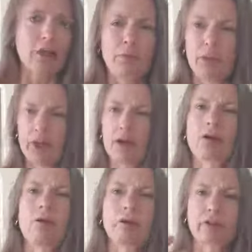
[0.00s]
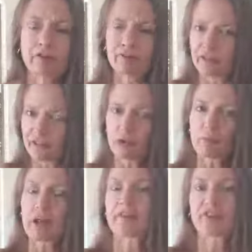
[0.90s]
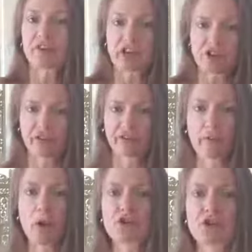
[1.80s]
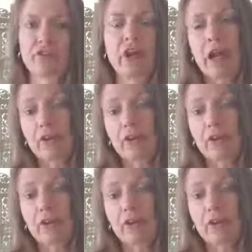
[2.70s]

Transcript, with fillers: They're the physical manifestations of emotions.